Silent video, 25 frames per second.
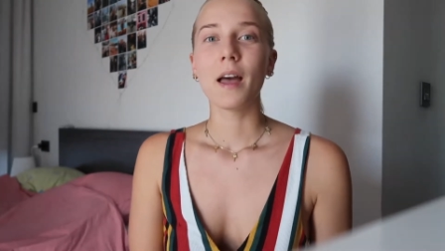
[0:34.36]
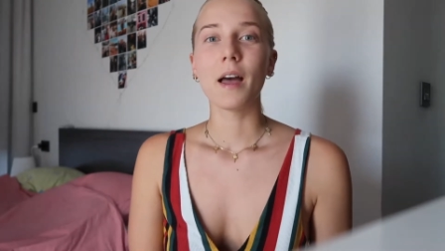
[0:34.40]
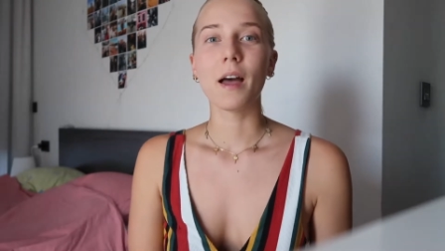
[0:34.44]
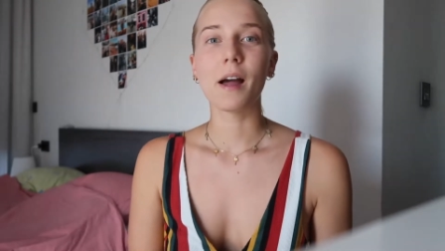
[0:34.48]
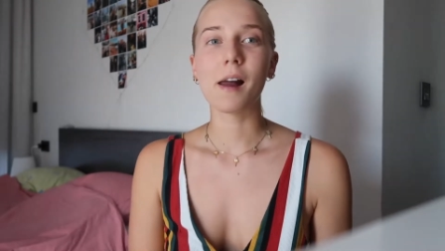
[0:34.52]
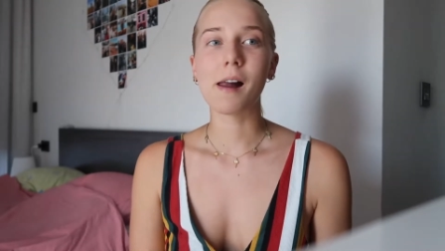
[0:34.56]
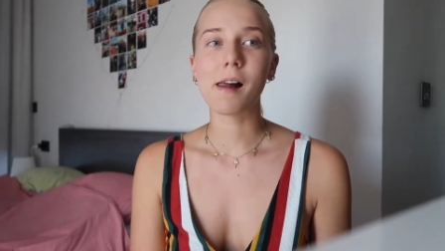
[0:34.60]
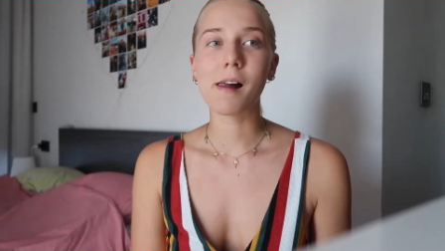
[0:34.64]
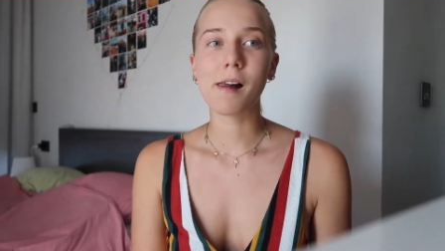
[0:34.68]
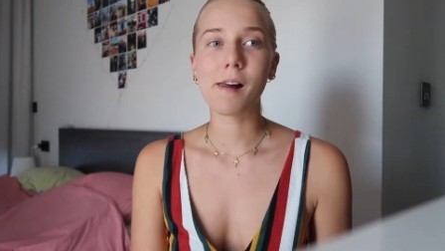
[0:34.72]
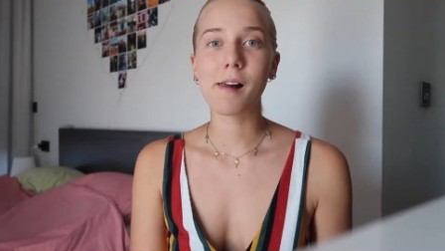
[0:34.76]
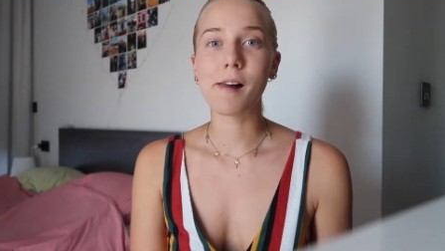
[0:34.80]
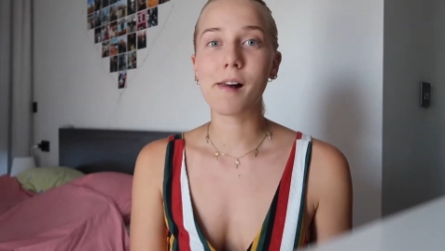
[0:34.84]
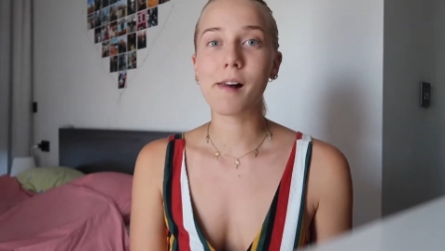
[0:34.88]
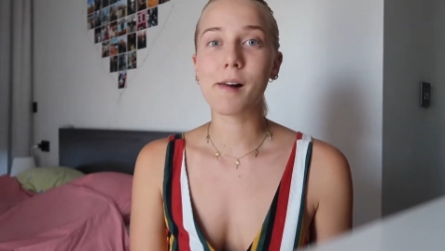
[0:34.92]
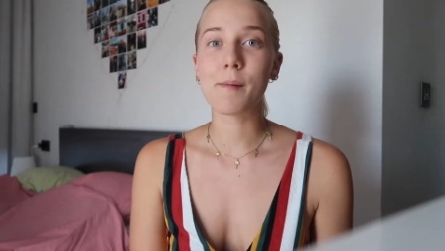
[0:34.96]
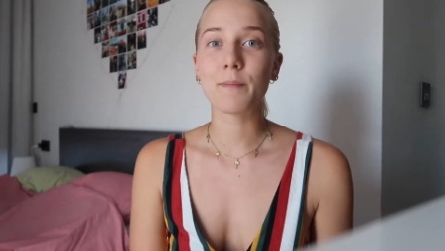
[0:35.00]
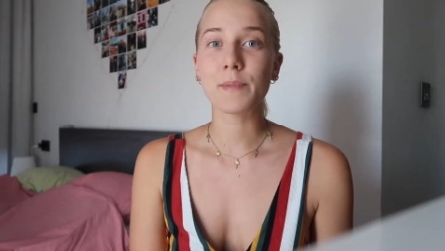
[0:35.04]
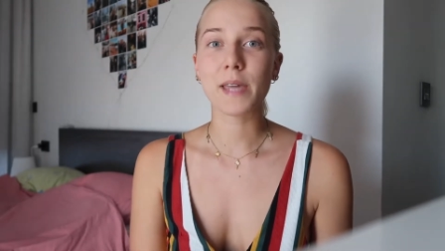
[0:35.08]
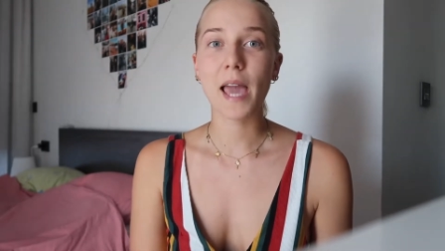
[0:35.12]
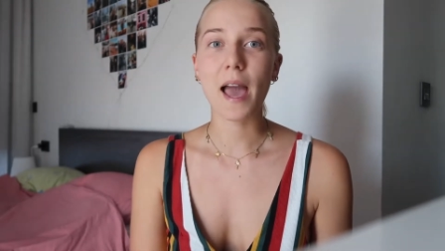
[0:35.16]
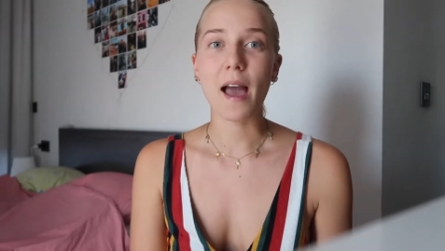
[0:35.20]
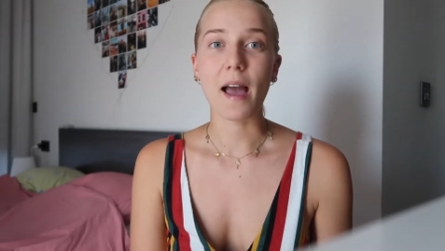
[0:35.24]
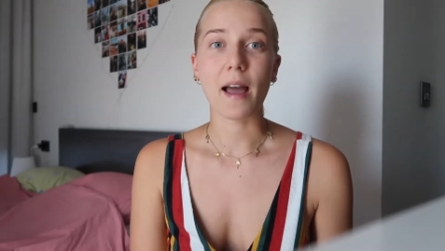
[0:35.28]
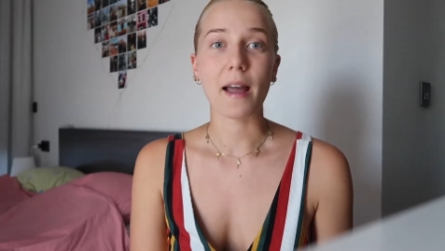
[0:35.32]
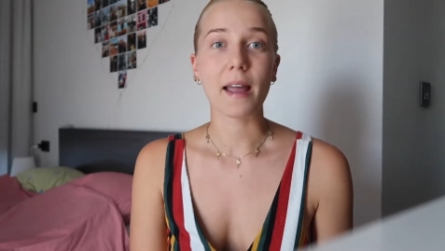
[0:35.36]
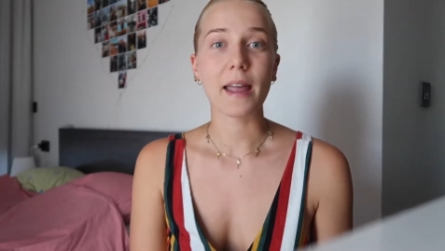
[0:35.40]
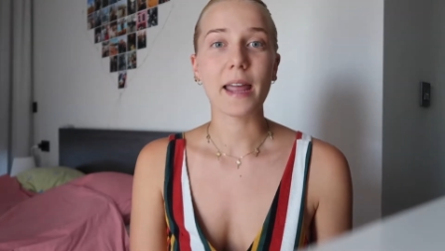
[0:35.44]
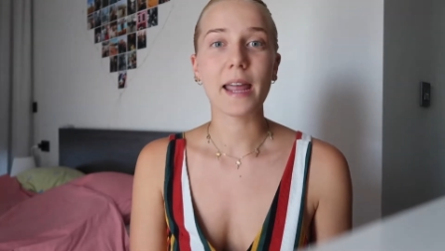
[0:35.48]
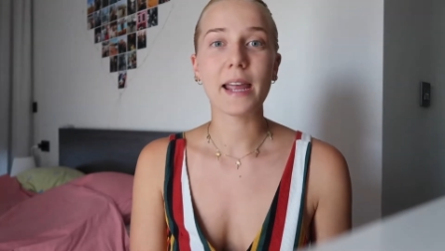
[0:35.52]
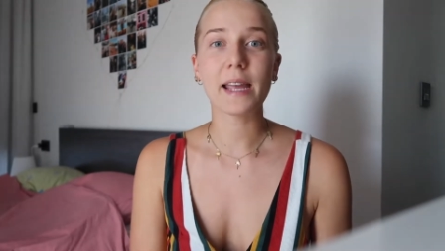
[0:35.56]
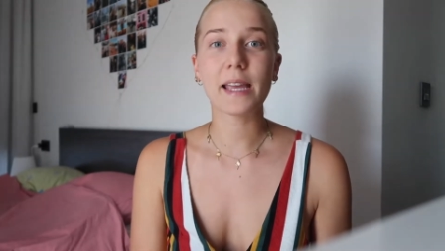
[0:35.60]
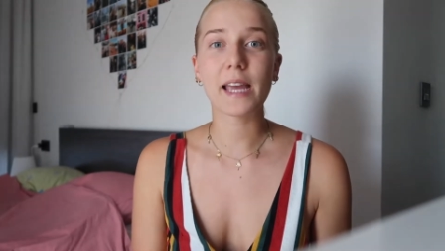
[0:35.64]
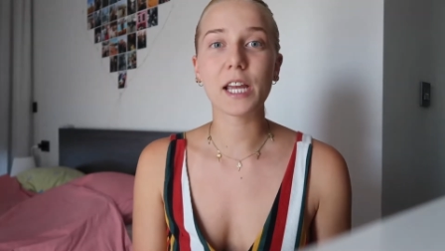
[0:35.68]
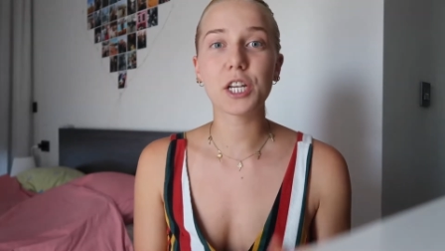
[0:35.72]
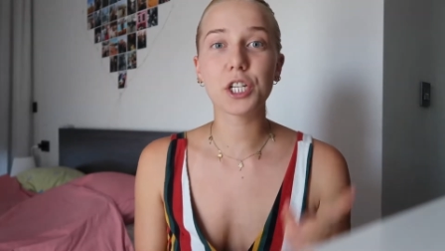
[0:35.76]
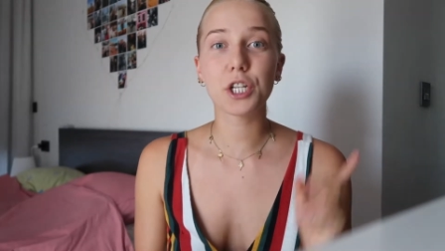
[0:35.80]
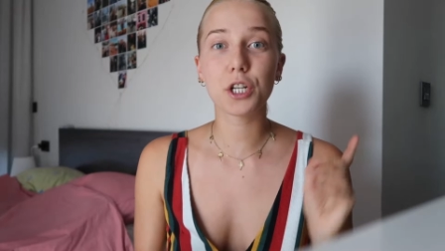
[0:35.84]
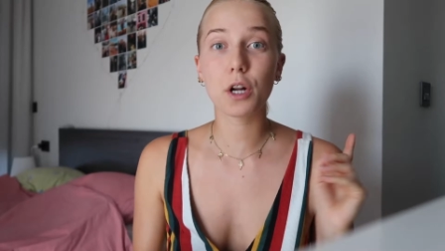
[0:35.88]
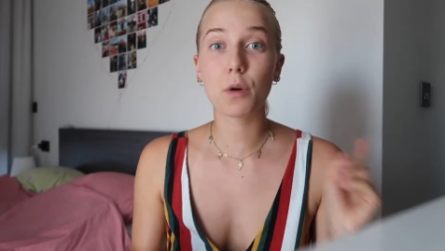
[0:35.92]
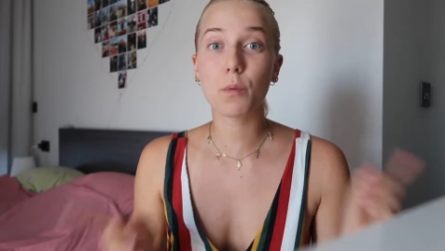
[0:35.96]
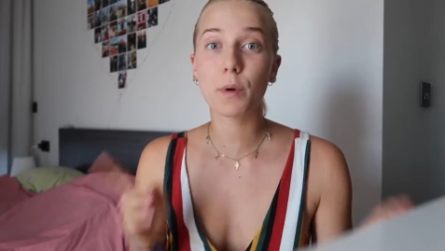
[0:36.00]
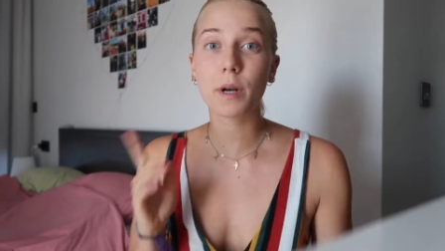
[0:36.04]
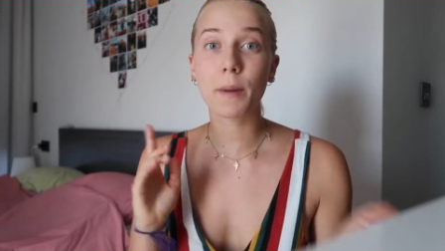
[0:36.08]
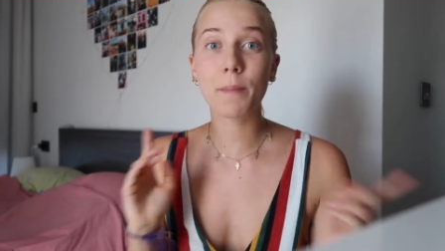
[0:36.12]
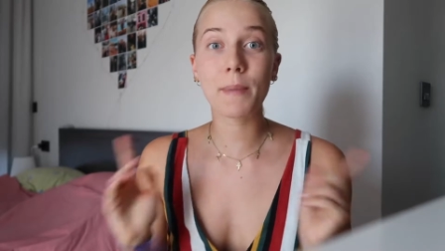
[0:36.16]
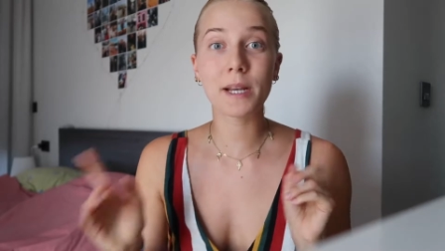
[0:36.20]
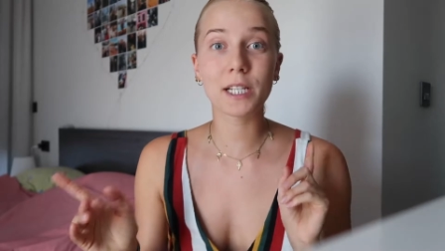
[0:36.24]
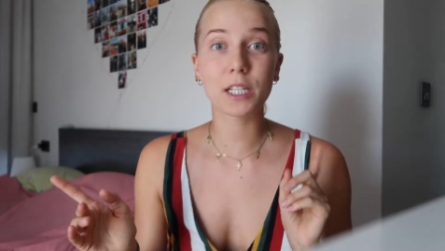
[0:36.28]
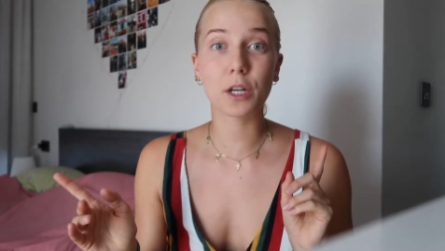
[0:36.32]
um, yeah, in case you don't
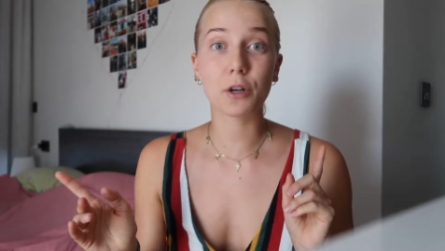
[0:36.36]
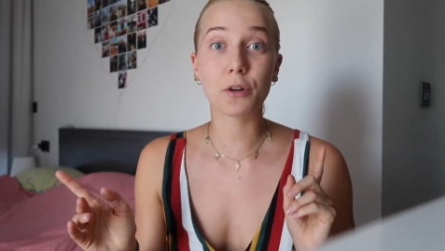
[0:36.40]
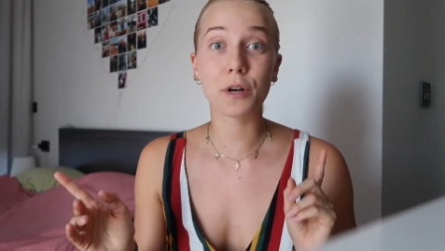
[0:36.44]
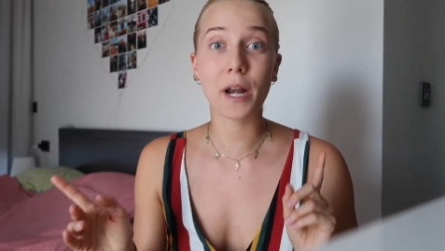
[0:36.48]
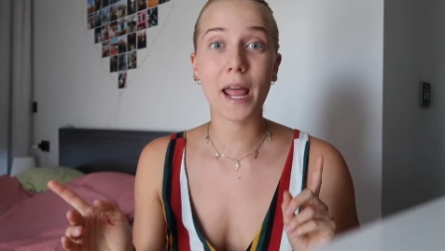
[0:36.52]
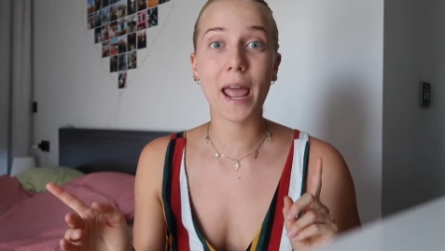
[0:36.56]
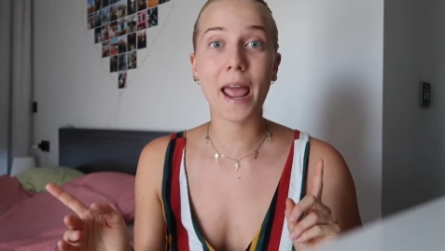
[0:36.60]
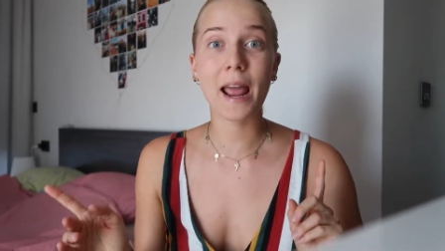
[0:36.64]
want to miss out on